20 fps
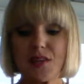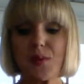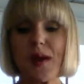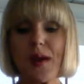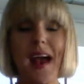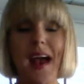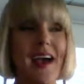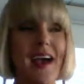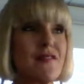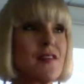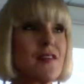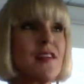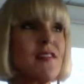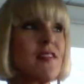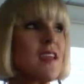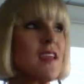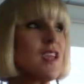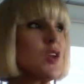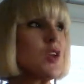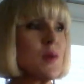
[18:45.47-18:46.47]
Do
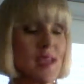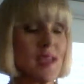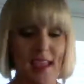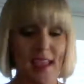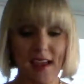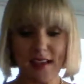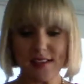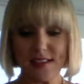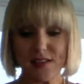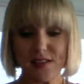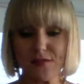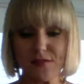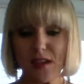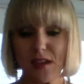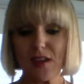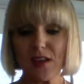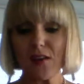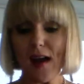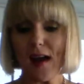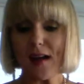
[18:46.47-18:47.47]
everything you can to
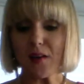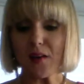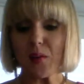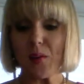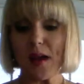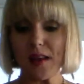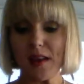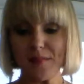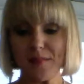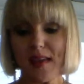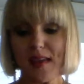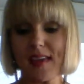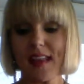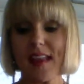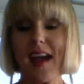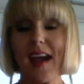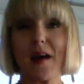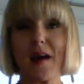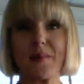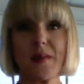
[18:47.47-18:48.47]
figure out a way to make
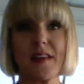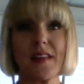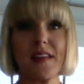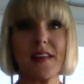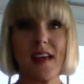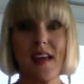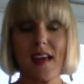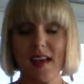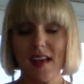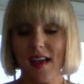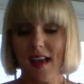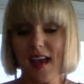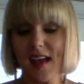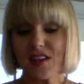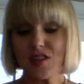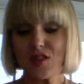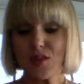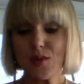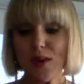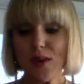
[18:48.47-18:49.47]
it happen,
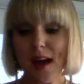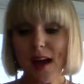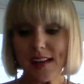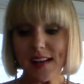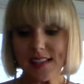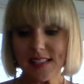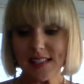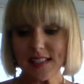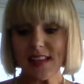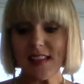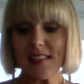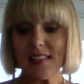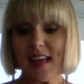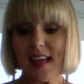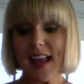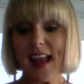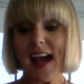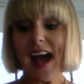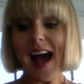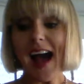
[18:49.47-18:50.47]
and trust
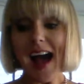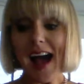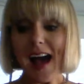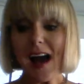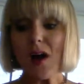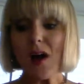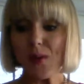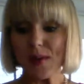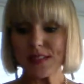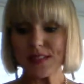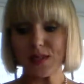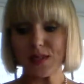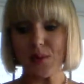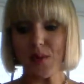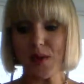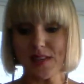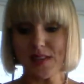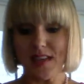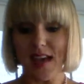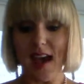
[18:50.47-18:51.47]
that how it's
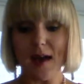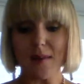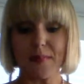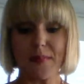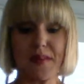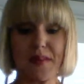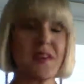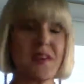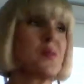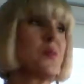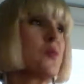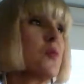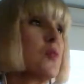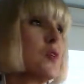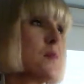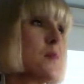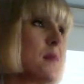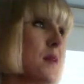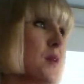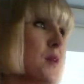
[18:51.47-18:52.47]
going to happen will
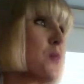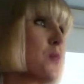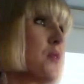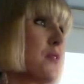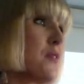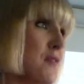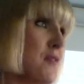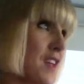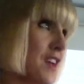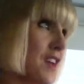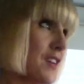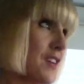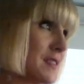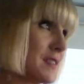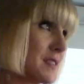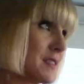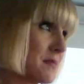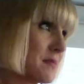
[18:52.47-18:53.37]
be revealed.